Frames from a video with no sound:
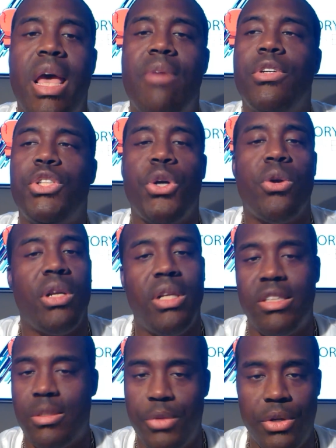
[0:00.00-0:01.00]
they have a
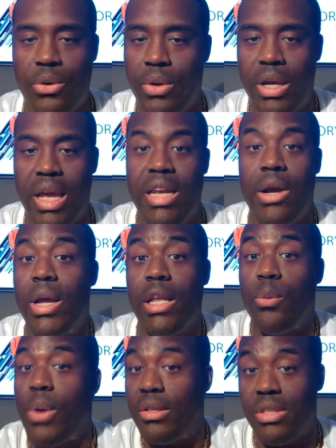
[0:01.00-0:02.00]
journalism degree and they're
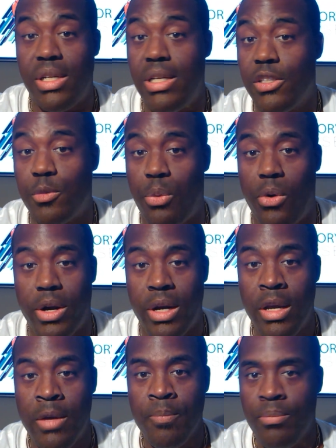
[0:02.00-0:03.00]
interested in the sport.
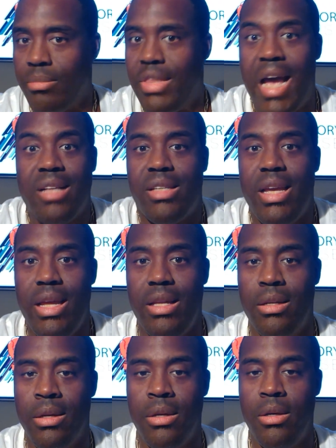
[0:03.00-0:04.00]
That's
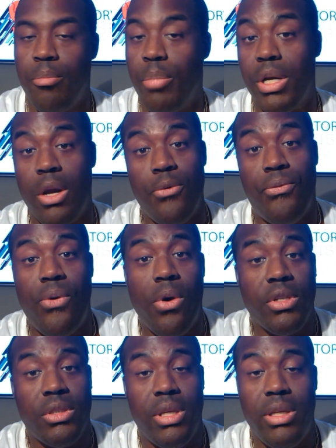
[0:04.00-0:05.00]
it. But
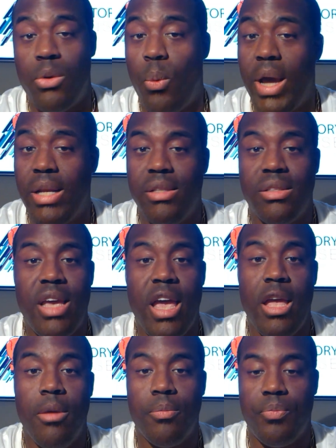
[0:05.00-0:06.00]
unfortunately, the way this
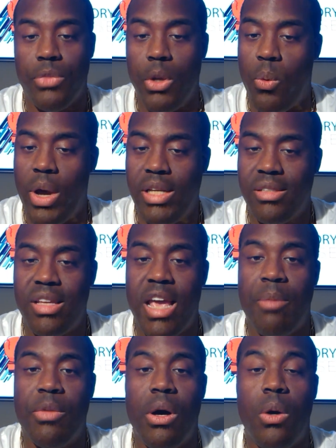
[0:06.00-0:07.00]
game, the way this
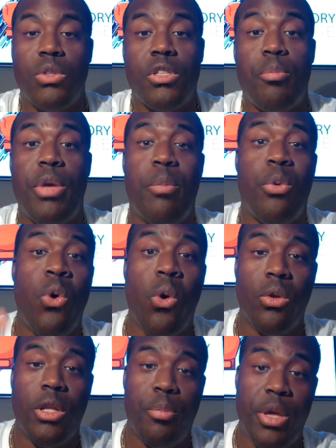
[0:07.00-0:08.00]
game goes, the people
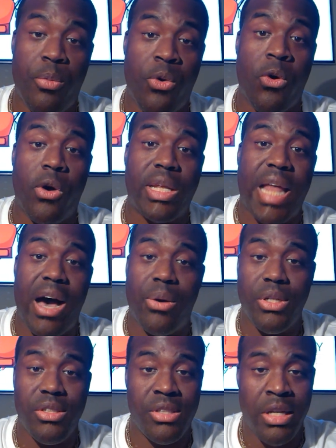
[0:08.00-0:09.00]
who the people who are
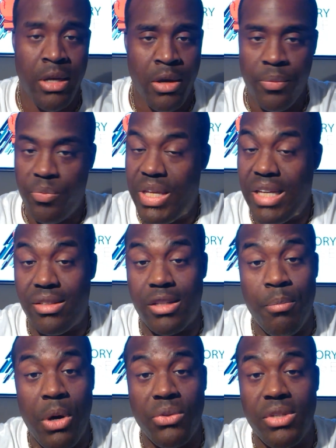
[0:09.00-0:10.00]
loudest gets
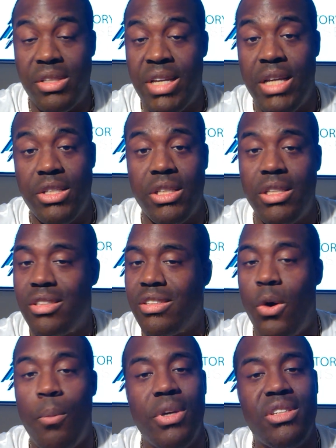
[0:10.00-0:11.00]
the most attention. There's
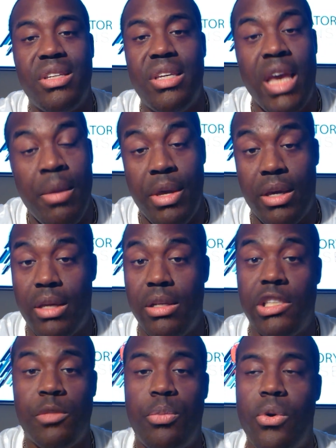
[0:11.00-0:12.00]
so much gimmick in
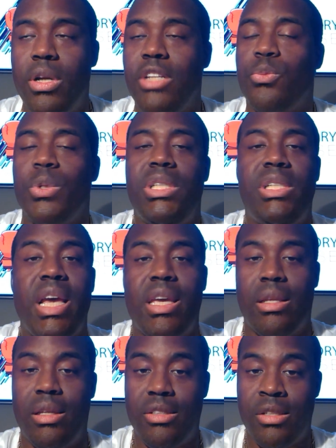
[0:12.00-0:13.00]
the sport; it's
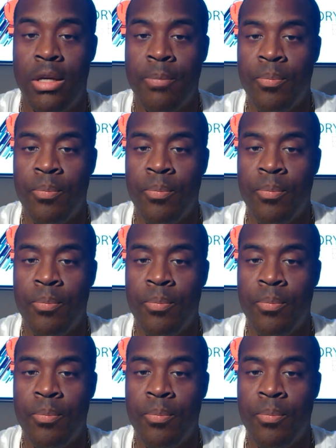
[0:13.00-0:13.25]
ridiculous.